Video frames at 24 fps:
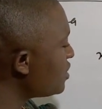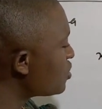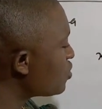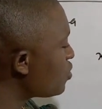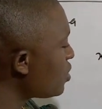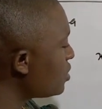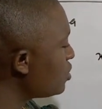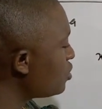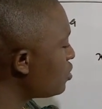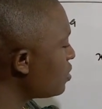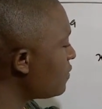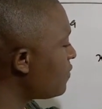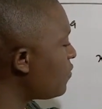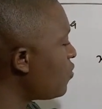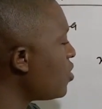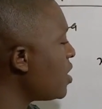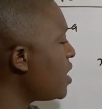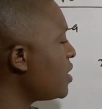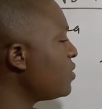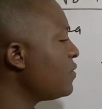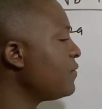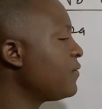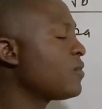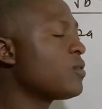square root of
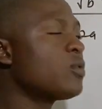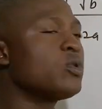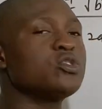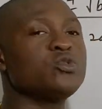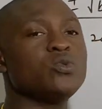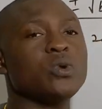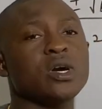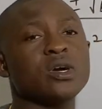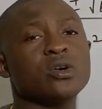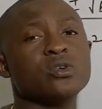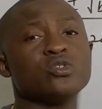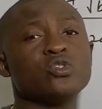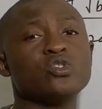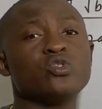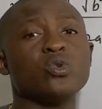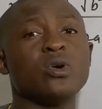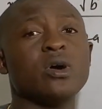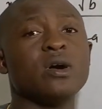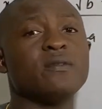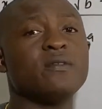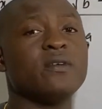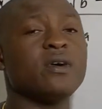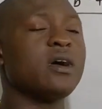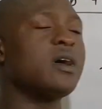1, of course, we are going to
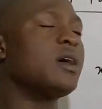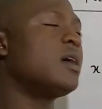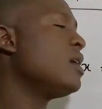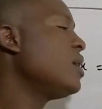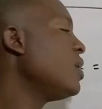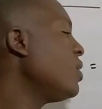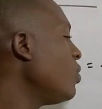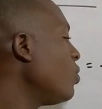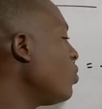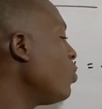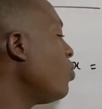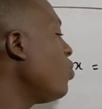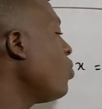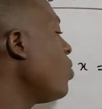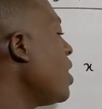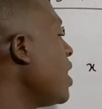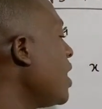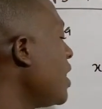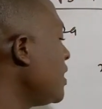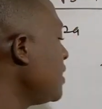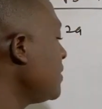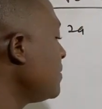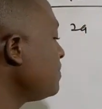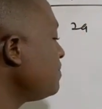have
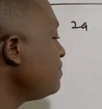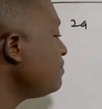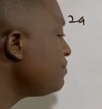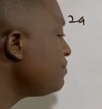1,